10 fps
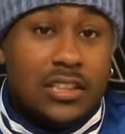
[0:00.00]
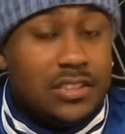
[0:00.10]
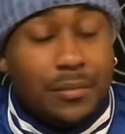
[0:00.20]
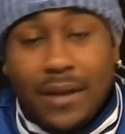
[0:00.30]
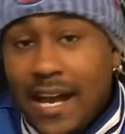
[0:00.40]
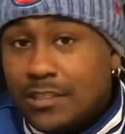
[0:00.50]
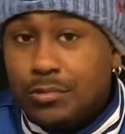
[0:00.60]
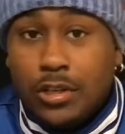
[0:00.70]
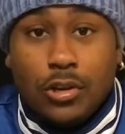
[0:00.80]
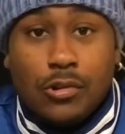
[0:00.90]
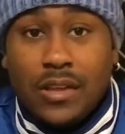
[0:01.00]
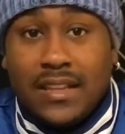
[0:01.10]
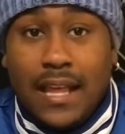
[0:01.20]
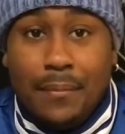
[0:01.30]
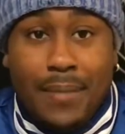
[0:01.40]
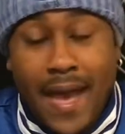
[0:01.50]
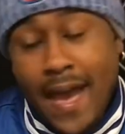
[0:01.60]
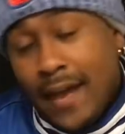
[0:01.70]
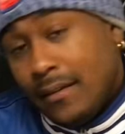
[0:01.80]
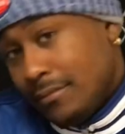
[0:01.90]
Some guys want to go get that
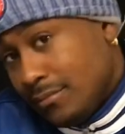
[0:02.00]
bag.